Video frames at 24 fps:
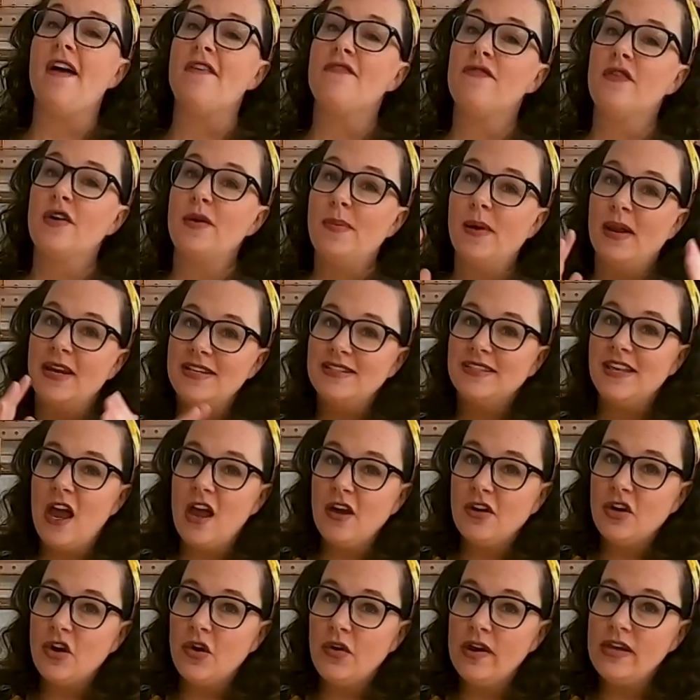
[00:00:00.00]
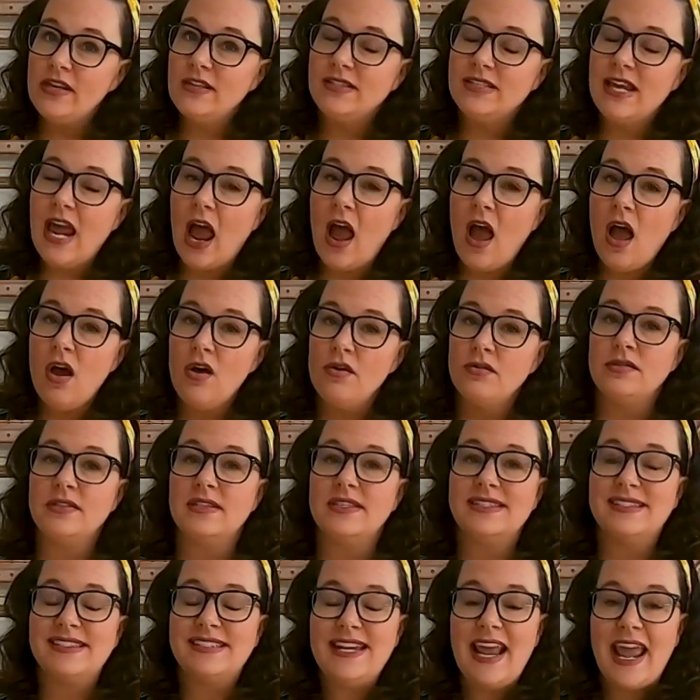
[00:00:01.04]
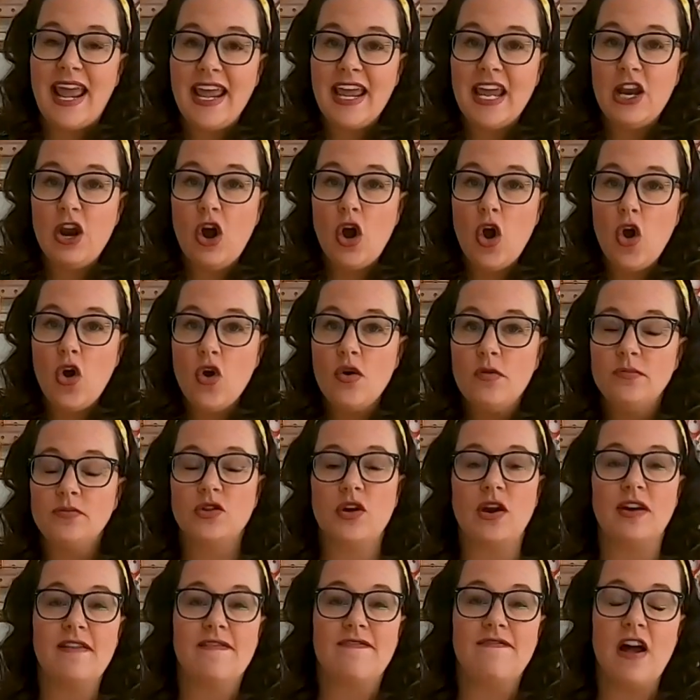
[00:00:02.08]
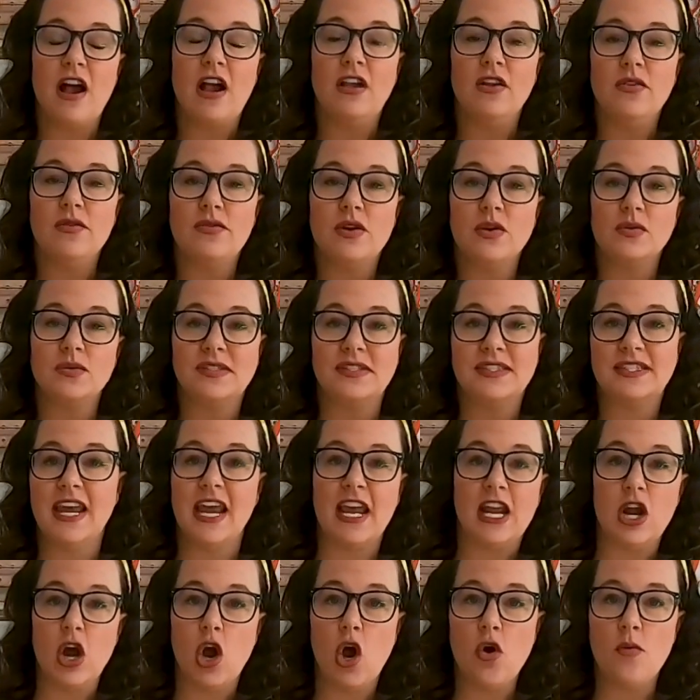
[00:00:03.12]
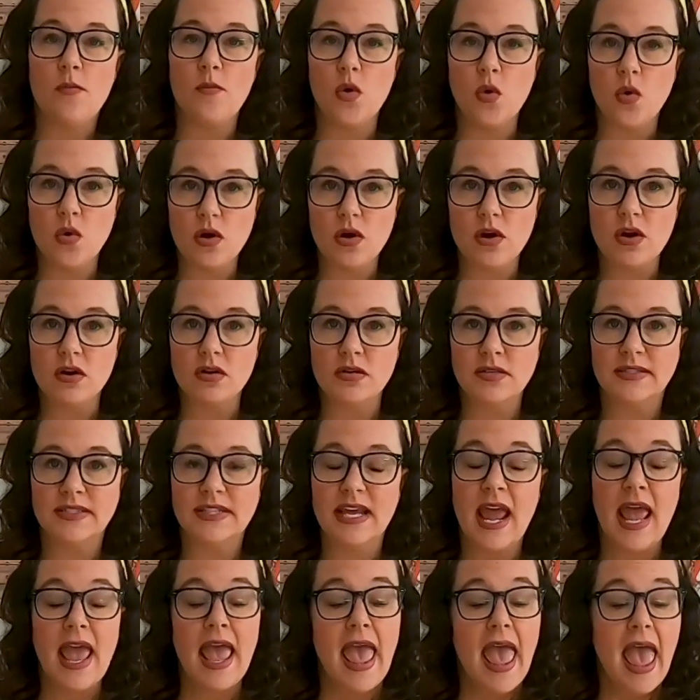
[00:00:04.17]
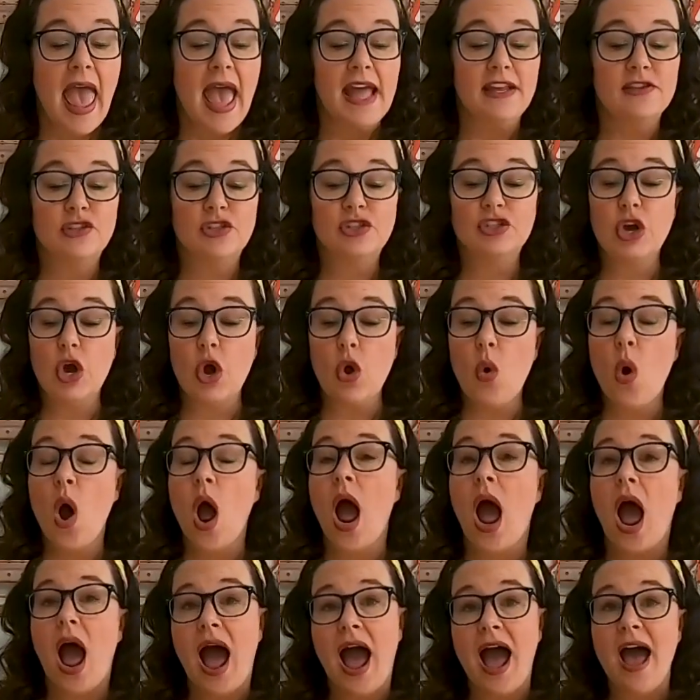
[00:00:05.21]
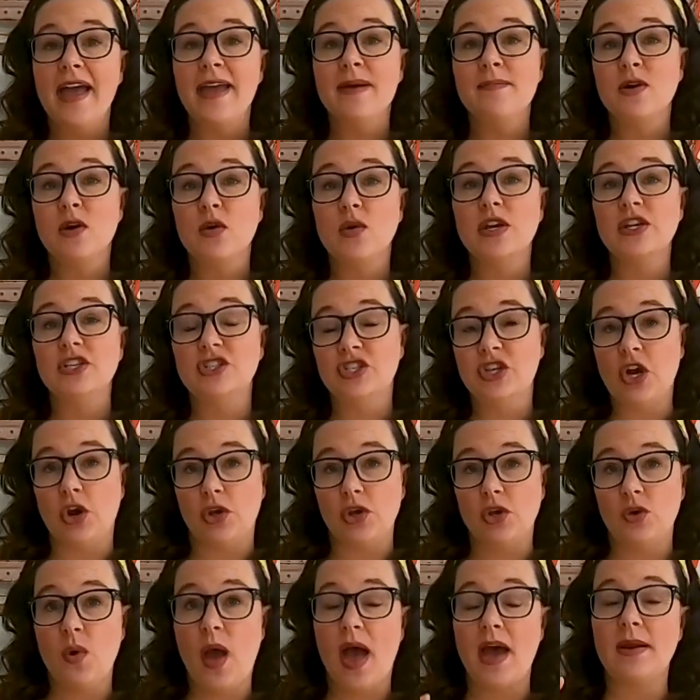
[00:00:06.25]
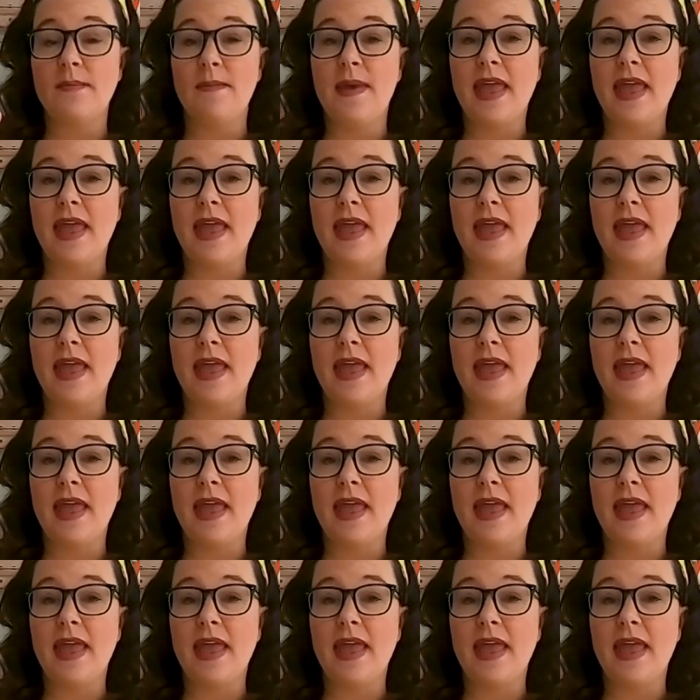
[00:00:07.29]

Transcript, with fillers: Everybody's hunkering down, staying at home, trying to follow those stay at home orders. And so I'm going to show you how to